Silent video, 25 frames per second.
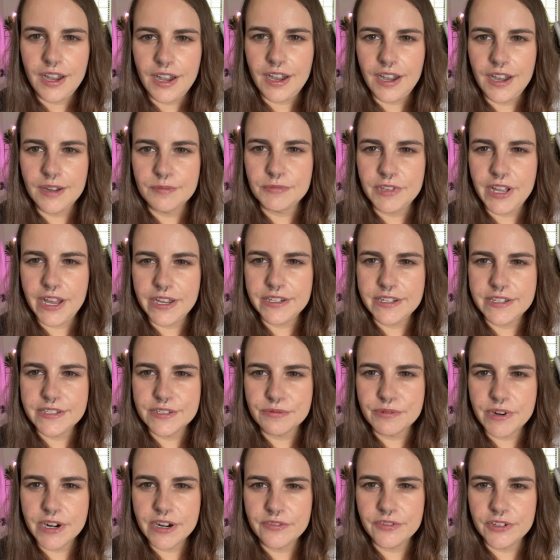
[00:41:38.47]
I'm glad he's
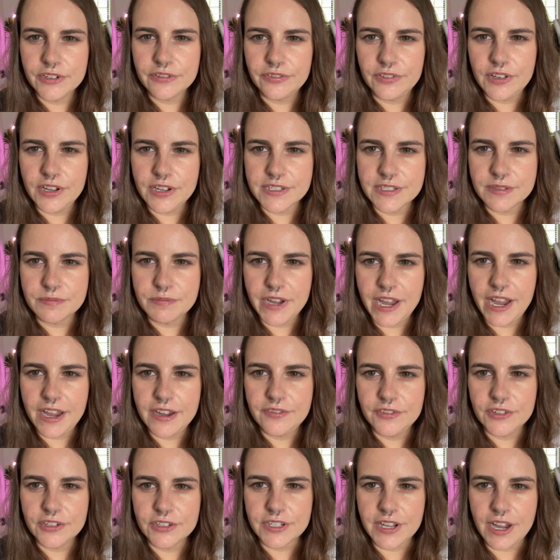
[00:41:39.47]
aware of your flaws and
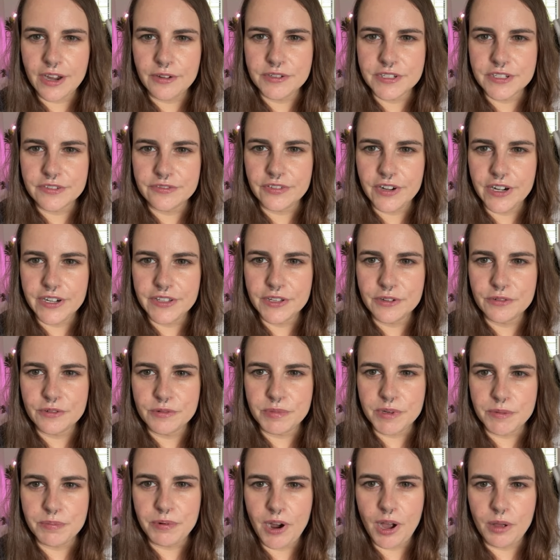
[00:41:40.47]
behaviors. I was afraid there would
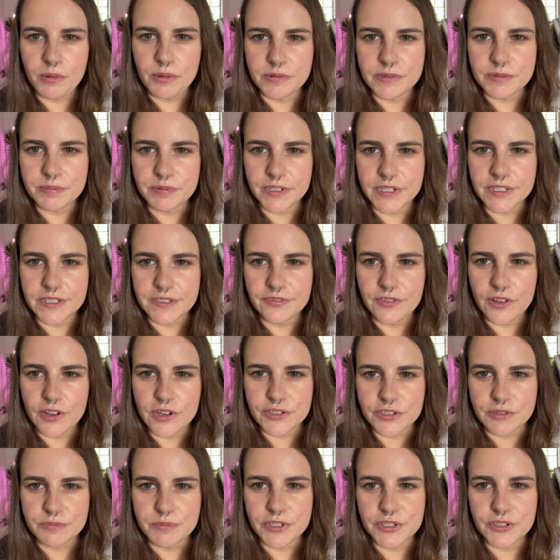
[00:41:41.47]
be problems because
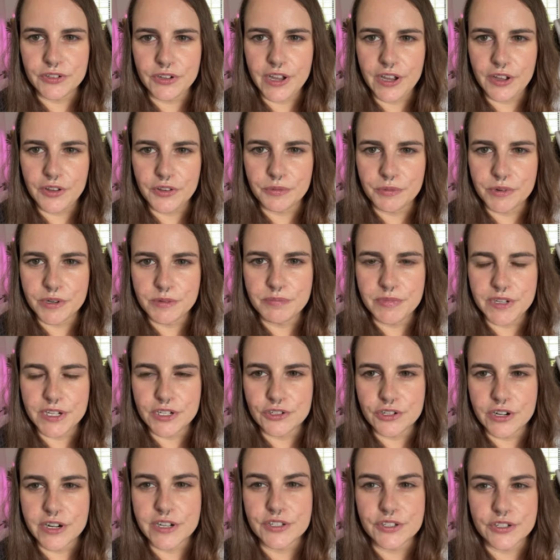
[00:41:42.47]
flaws or mental health wouldn't be
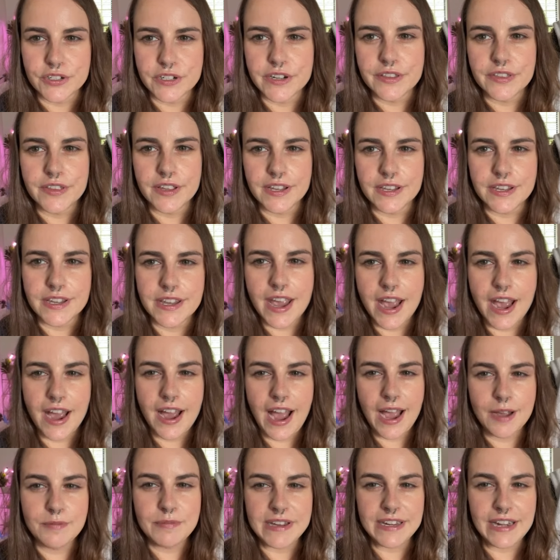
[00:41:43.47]
addressed or anything. Yeah,
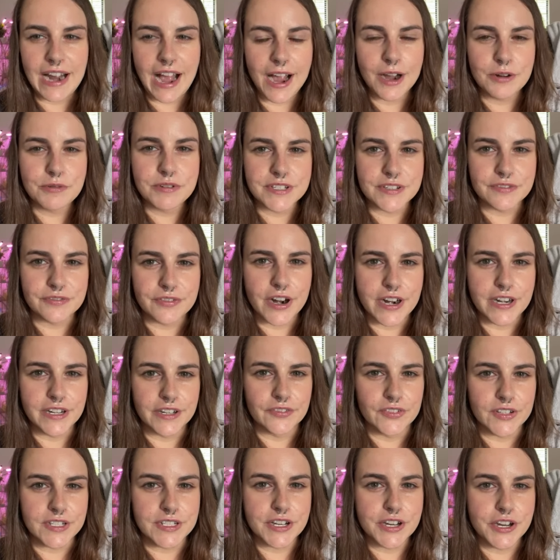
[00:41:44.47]
I mean, I was afraid
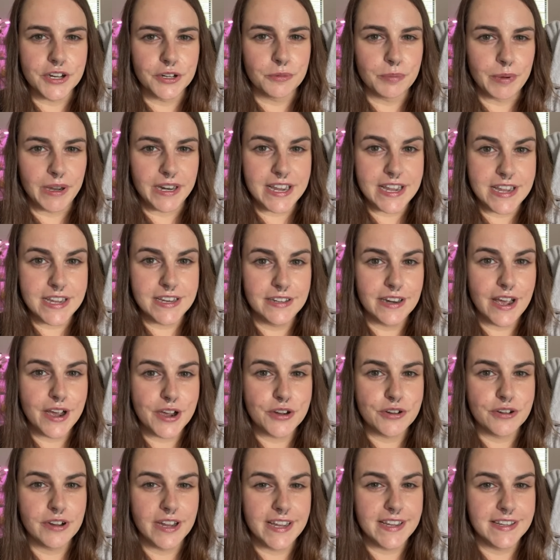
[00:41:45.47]
of it too, but he
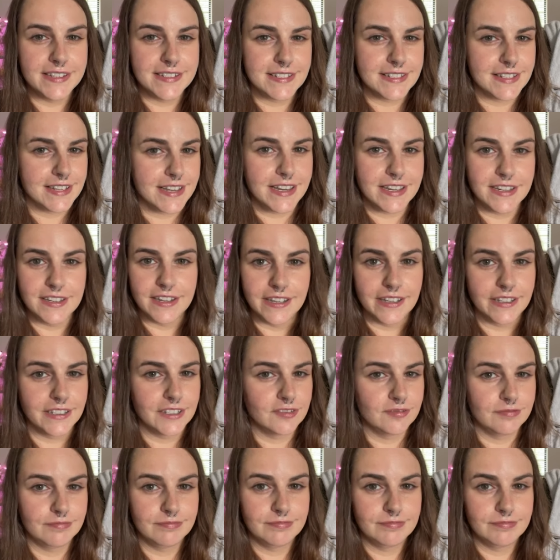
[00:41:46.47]
know he's seen it.